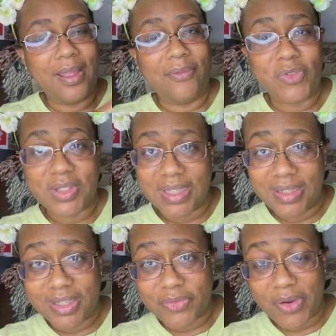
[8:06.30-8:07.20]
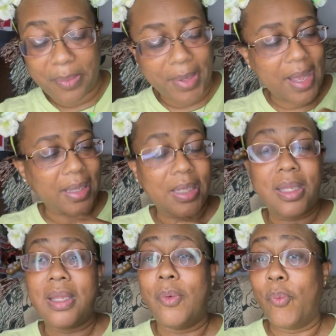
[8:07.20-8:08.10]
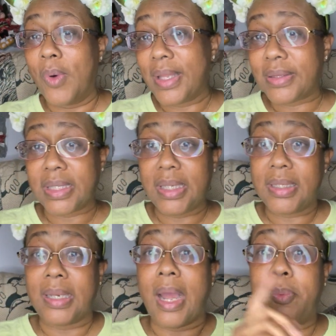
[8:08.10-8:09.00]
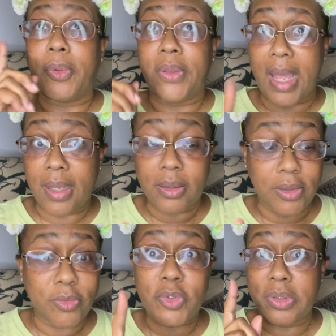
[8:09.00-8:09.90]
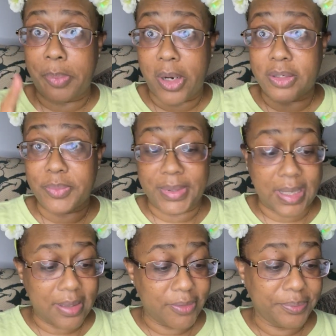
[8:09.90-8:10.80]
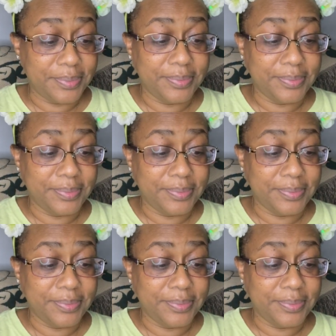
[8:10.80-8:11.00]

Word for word: if you see in this front pocket, one thing that I will not go to the parks without